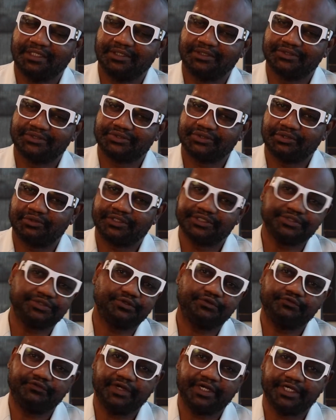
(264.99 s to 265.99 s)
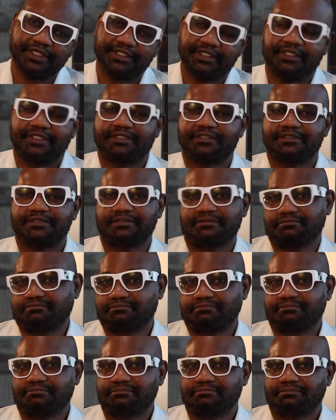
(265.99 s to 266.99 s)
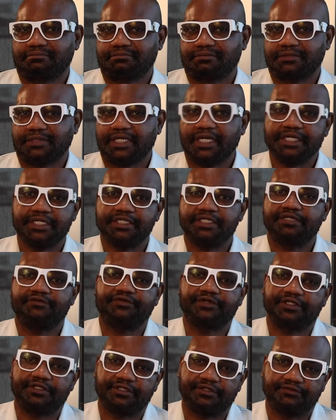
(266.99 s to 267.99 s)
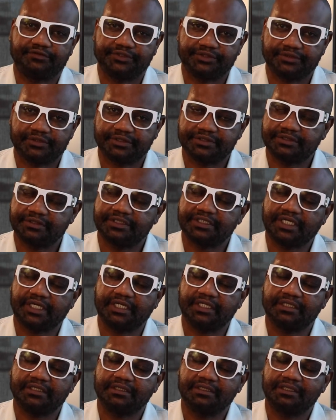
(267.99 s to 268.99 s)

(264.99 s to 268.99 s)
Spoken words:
So what you'll find is any given individual today